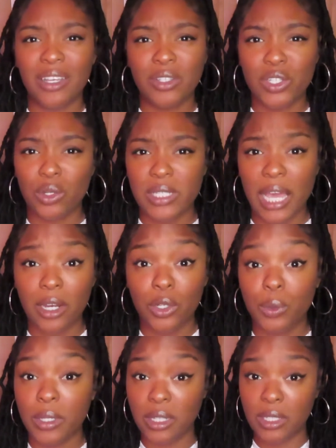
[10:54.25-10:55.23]
else knows how to
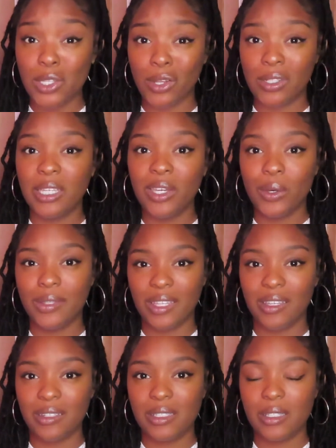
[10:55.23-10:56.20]
do it? These are Leo
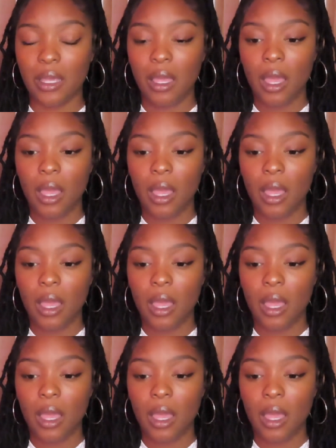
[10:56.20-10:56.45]
things.